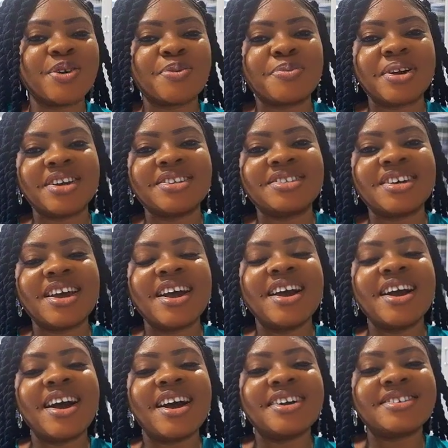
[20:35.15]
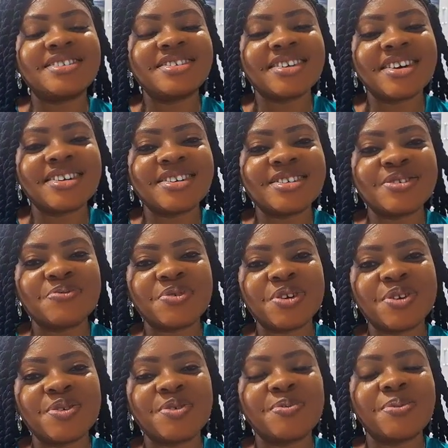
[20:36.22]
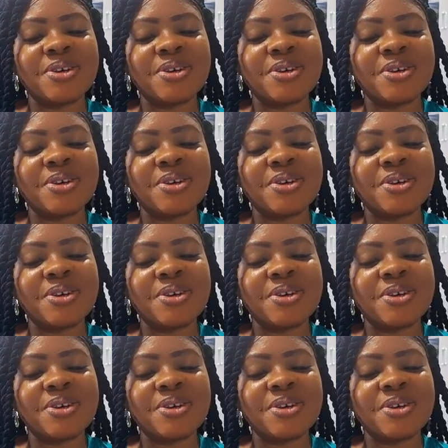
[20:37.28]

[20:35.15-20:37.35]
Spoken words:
comment, and share this video.